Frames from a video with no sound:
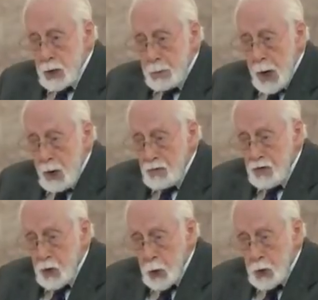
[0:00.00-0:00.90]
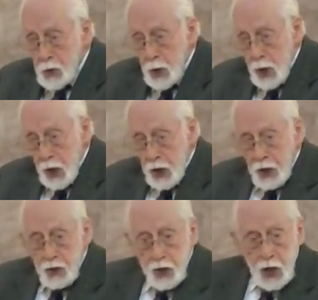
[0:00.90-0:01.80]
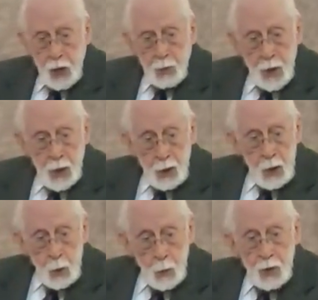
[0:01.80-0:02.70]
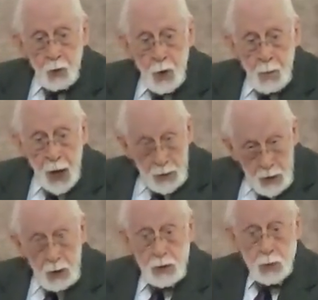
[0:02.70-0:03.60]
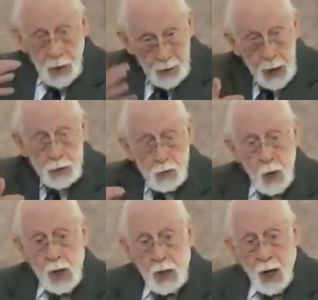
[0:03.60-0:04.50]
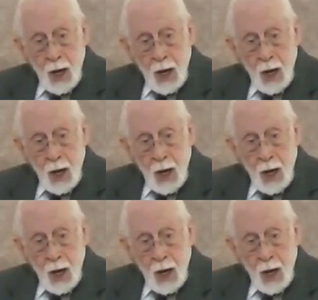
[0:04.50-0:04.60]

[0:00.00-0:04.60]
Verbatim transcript: to bear fruit in keeping with repentance? Well, that's one